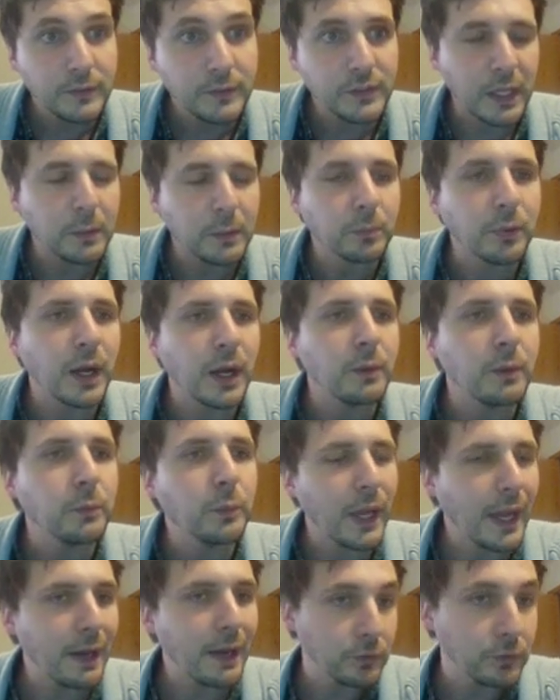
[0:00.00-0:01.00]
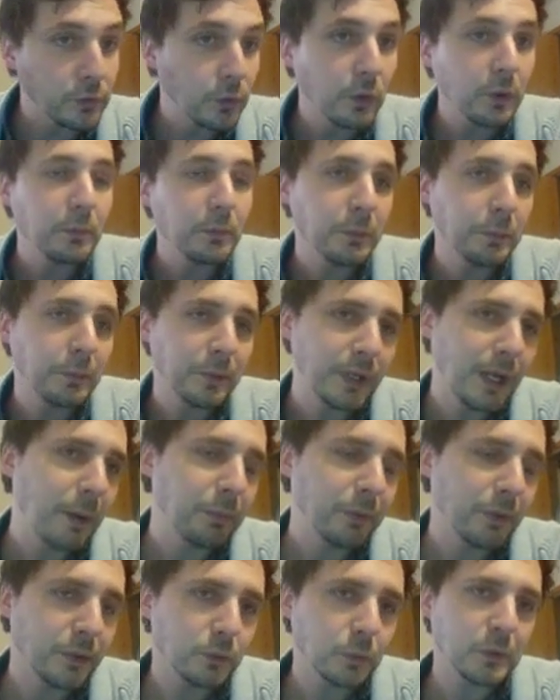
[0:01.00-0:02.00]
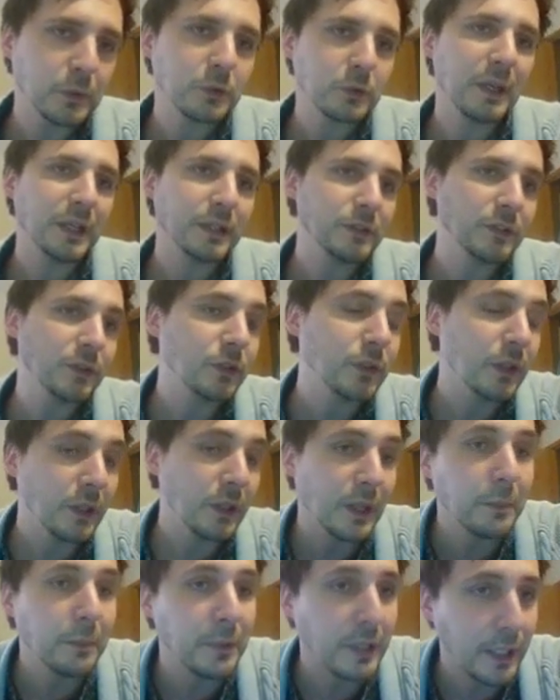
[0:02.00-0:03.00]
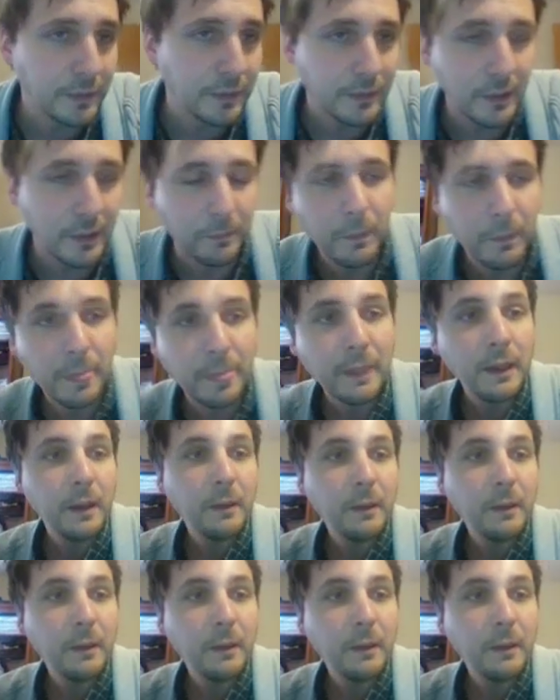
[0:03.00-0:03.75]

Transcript: Same problem we have with normal monopolies, which makes us eliminate them.